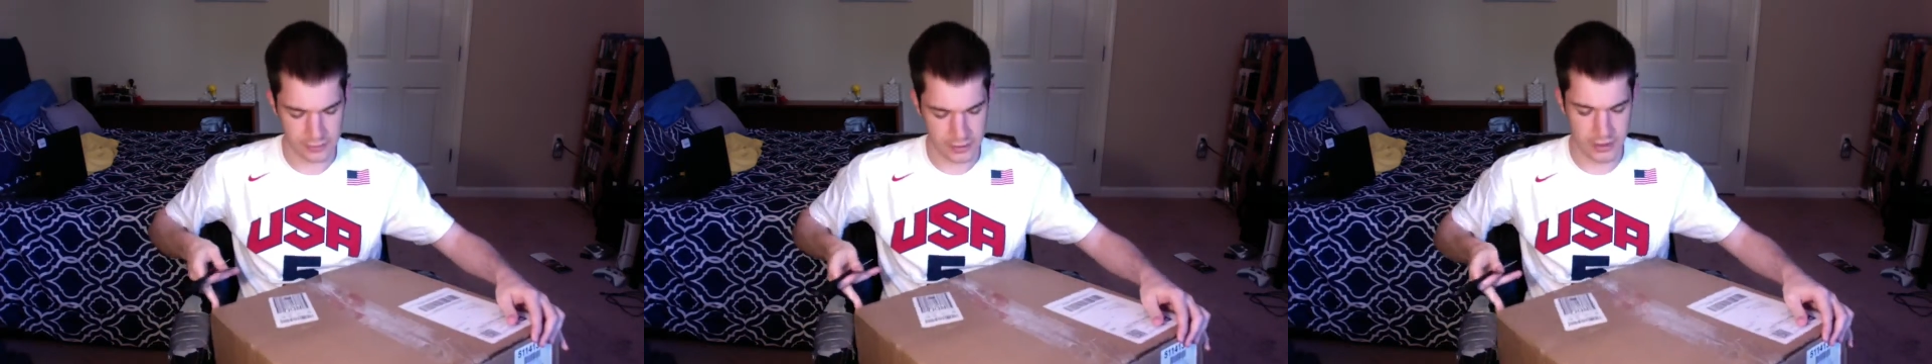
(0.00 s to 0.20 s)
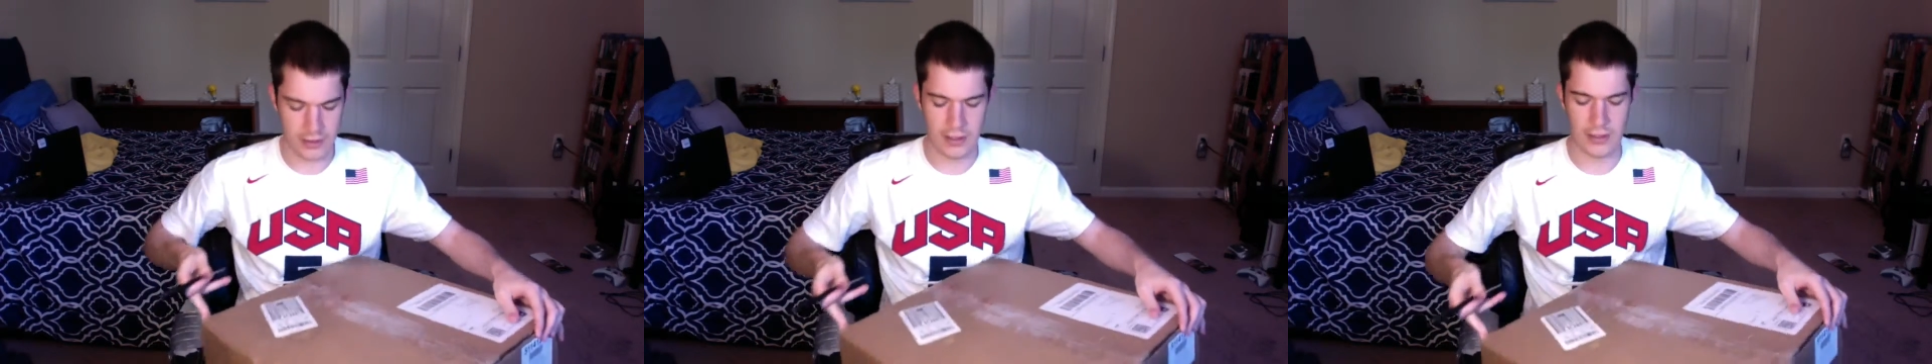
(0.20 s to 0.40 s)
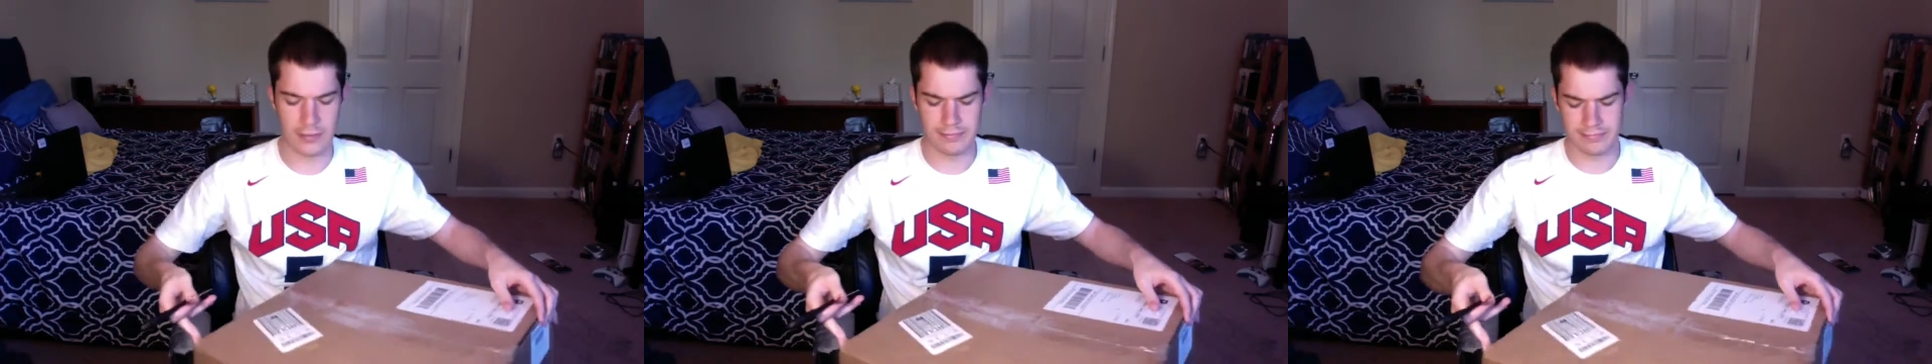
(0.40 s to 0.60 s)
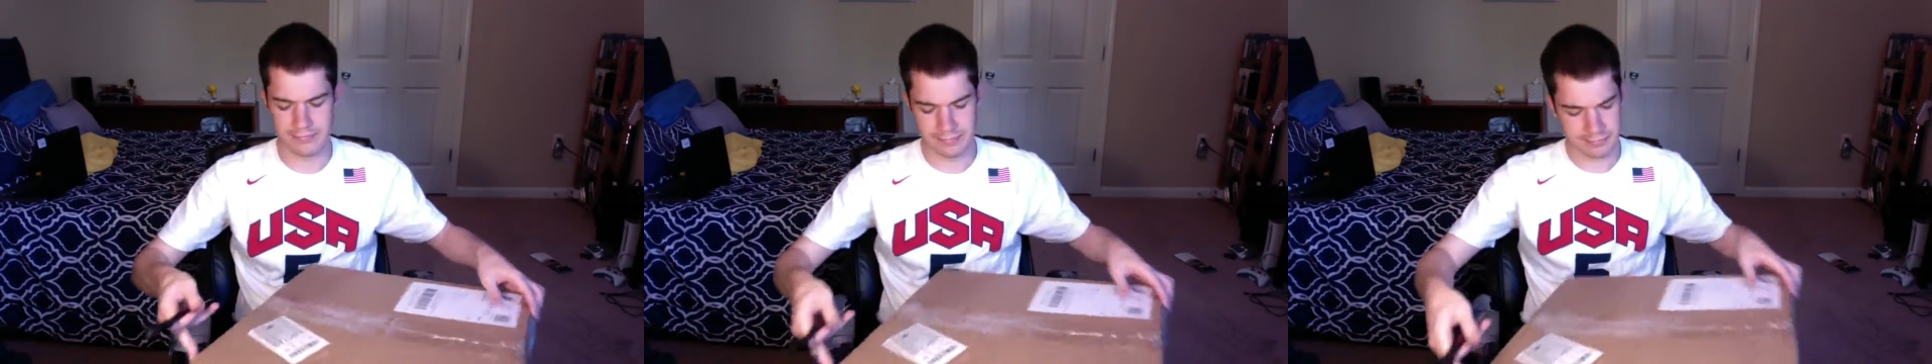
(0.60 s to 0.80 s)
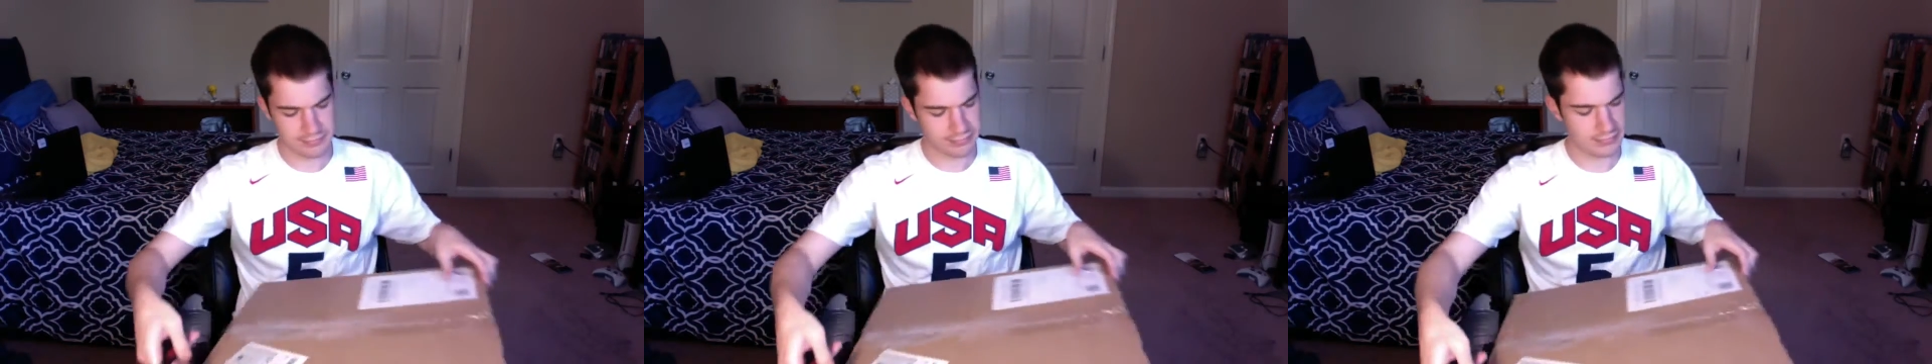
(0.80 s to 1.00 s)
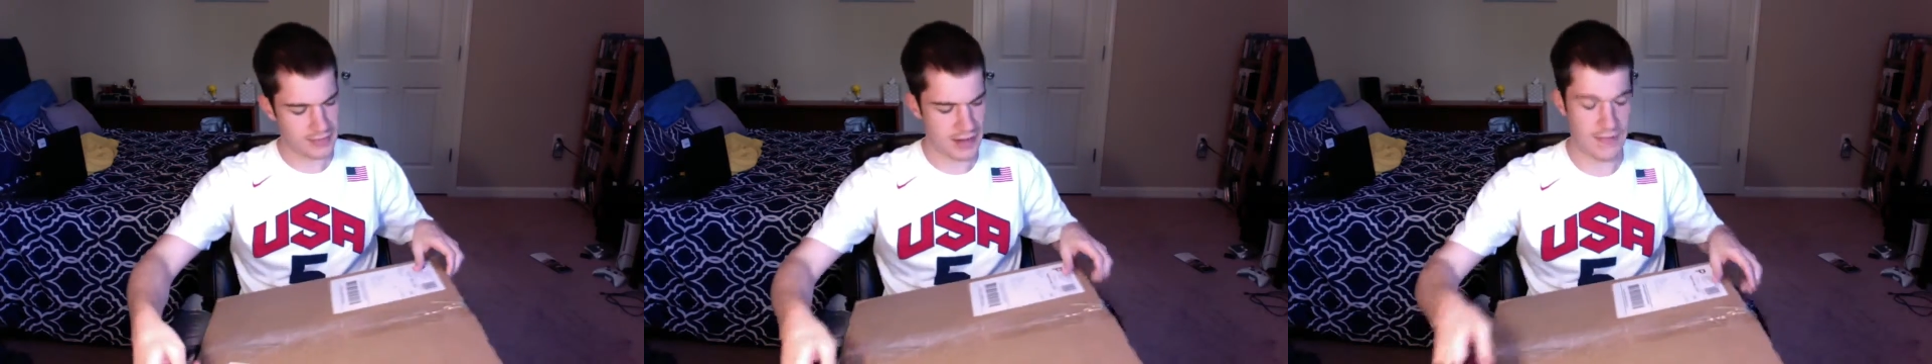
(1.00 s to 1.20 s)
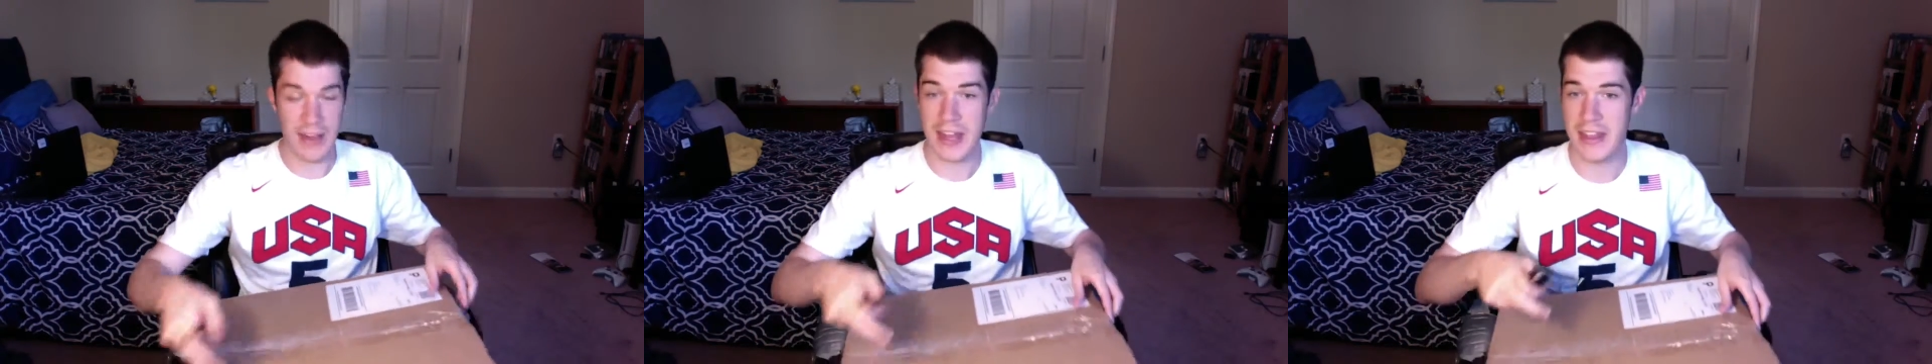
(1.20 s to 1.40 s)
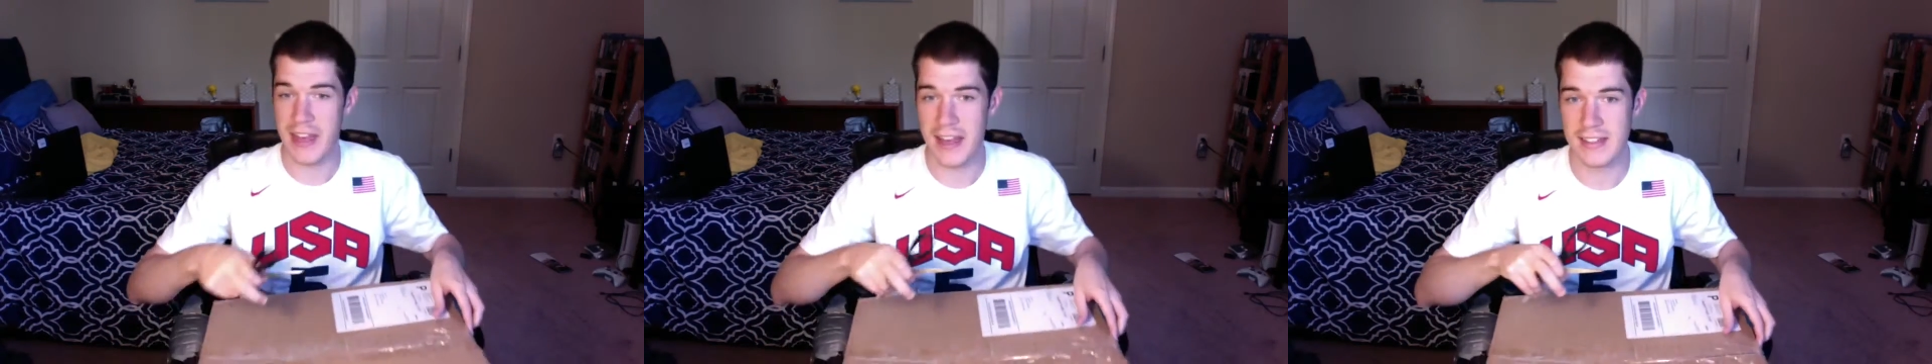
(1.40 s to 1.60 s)
I've
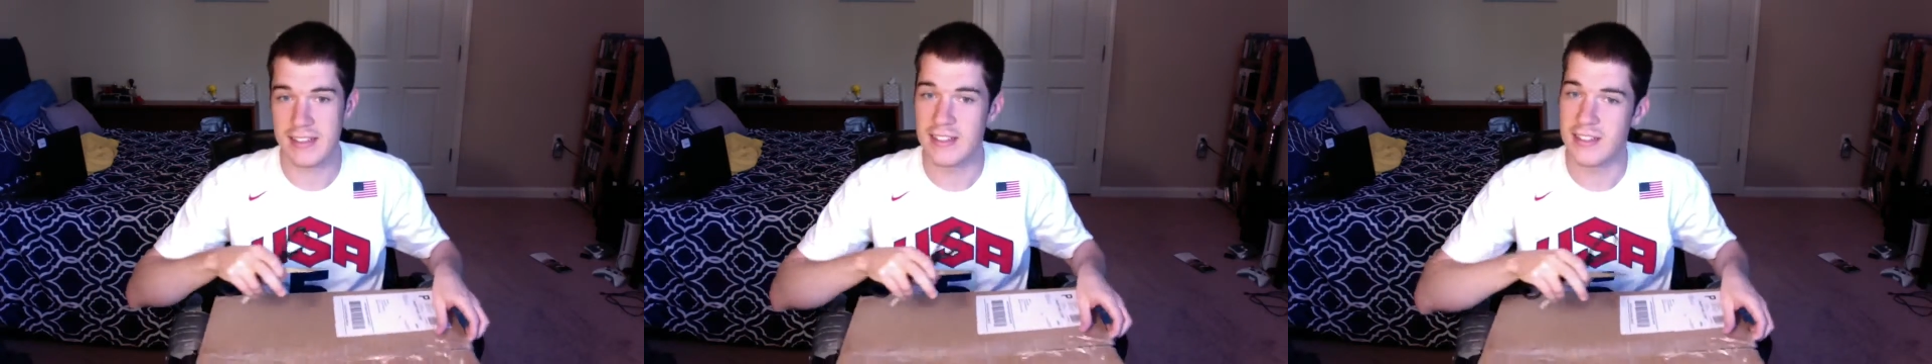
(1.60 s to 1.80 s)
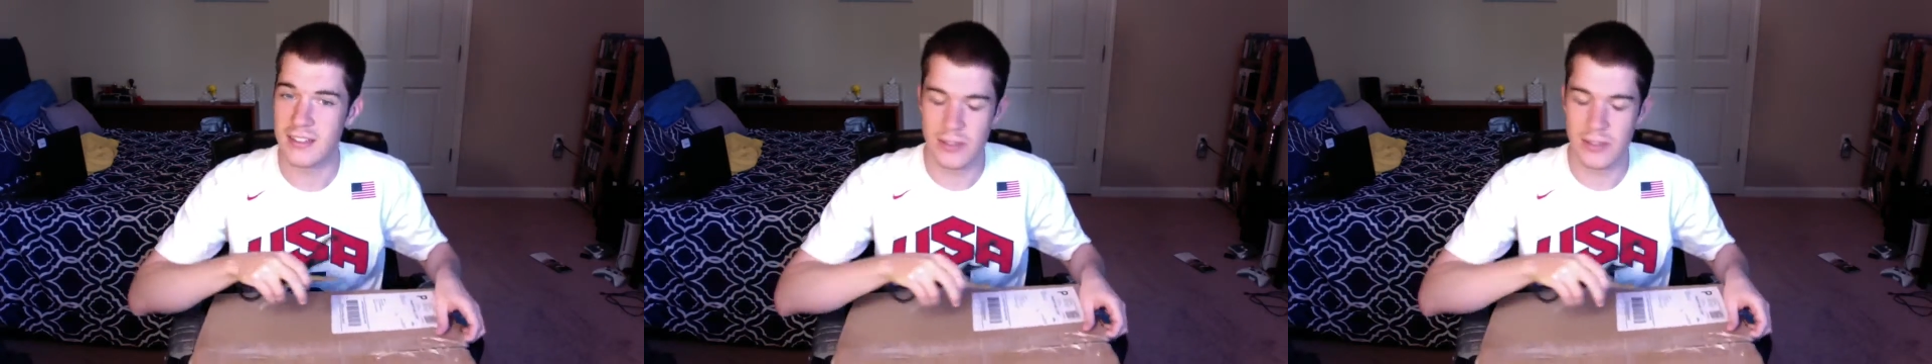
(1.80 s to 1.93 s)
had that since